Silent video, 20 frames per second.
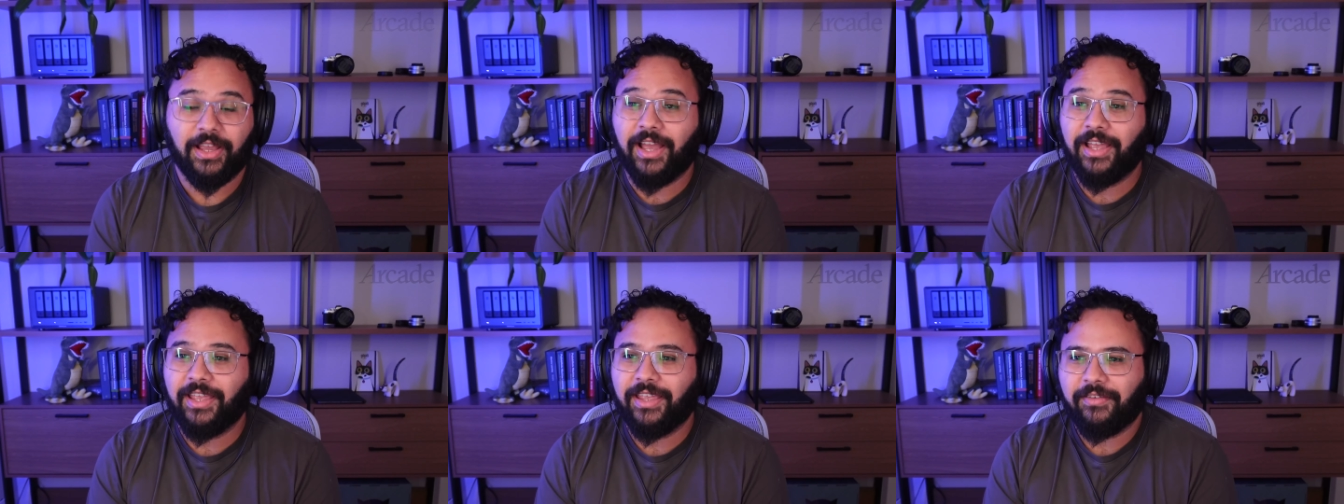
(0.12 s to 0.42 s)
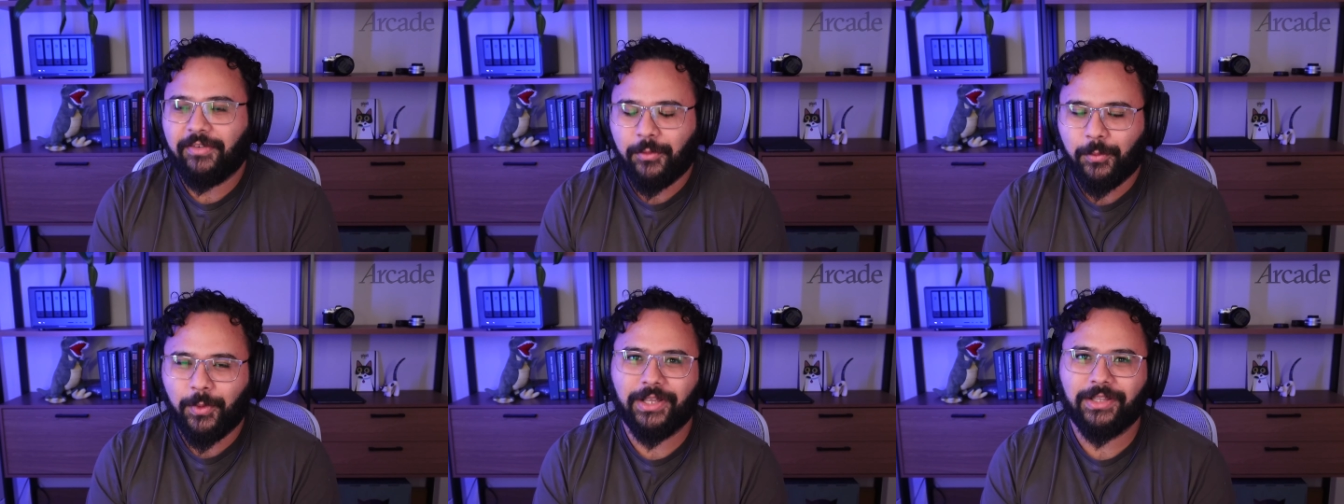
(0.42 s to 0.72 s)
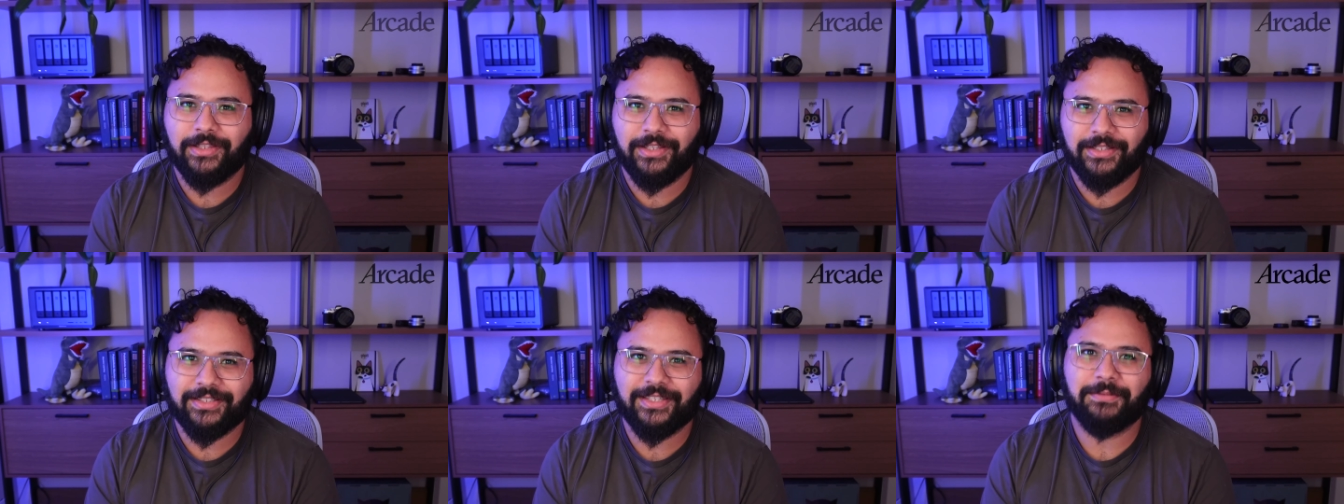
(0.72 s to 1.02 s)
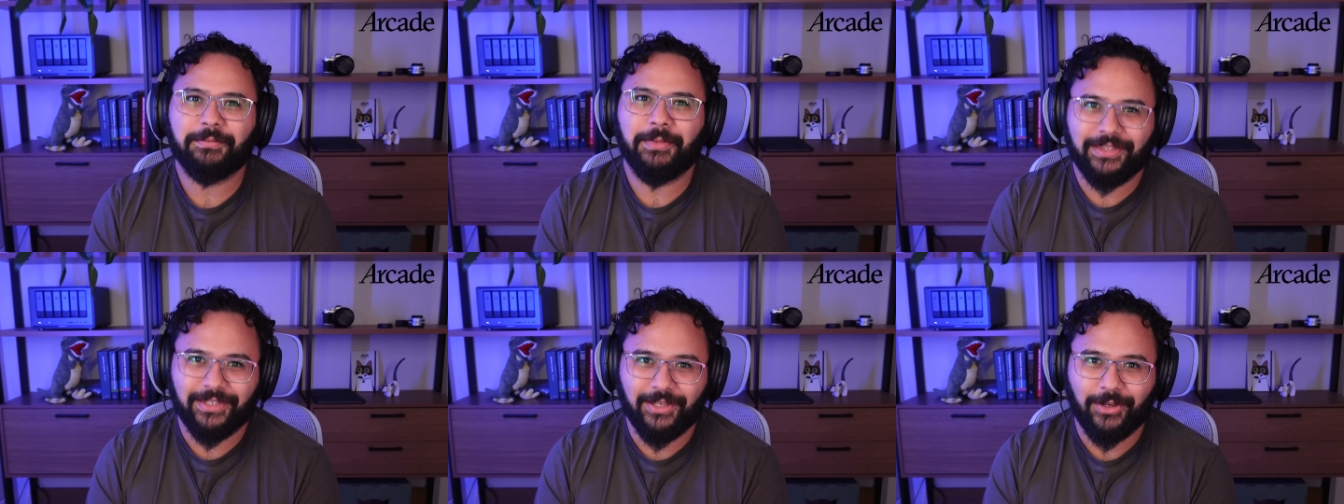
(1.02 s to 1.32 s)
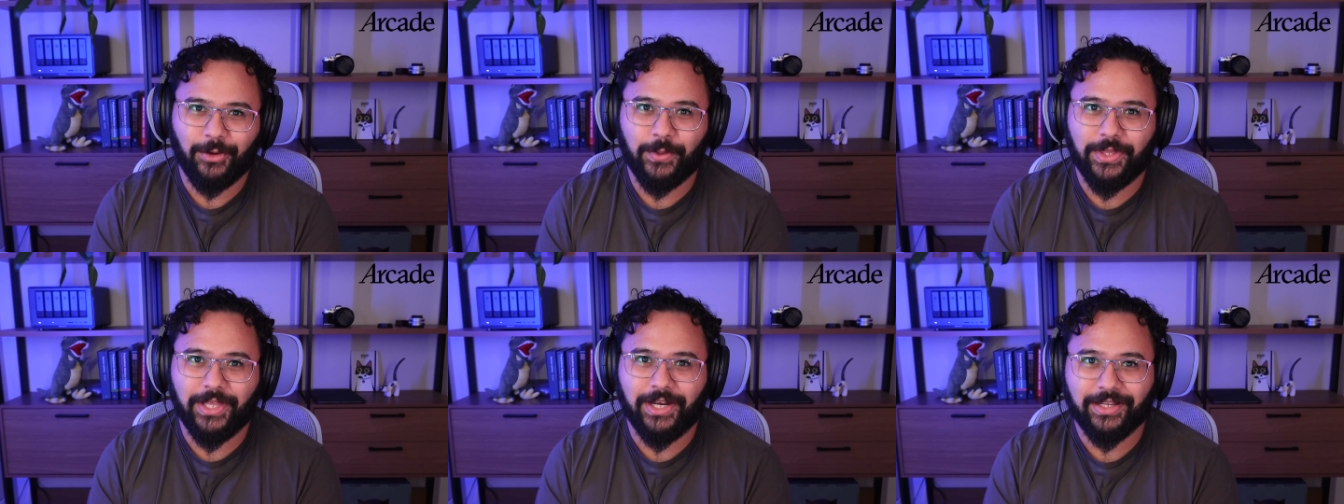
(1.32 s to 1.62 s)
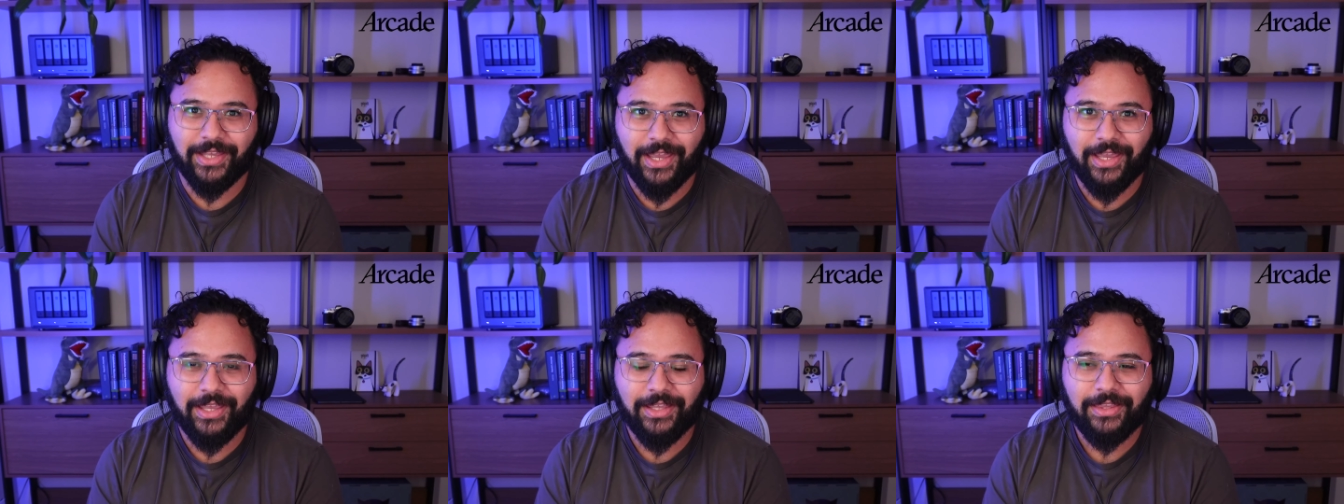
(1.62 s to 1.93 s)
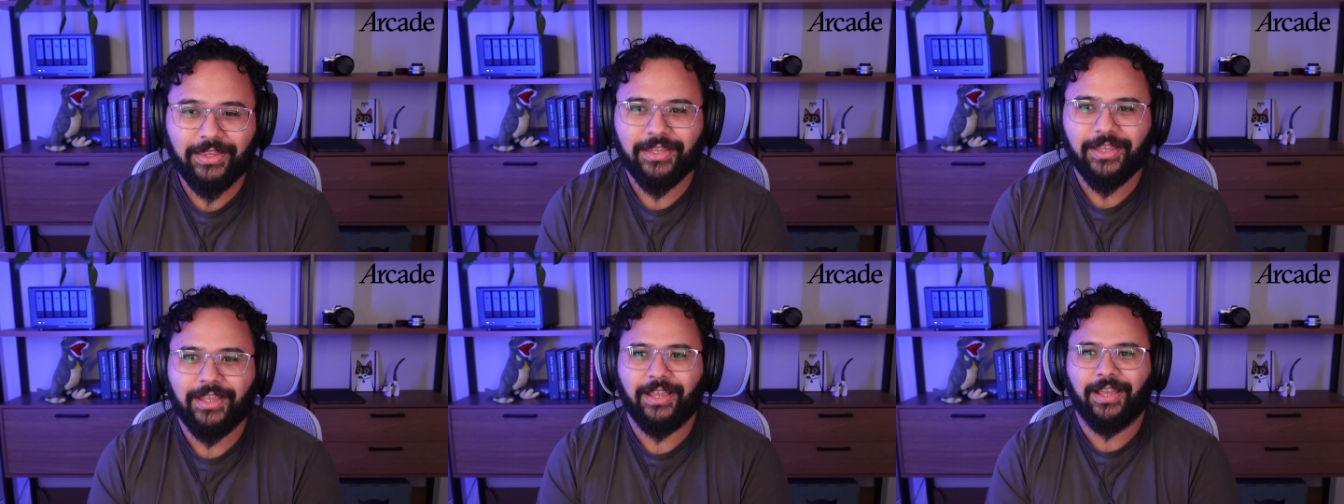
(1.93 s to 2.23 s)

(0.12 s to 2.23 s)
Hi everyone, this is Mateo with Arcade.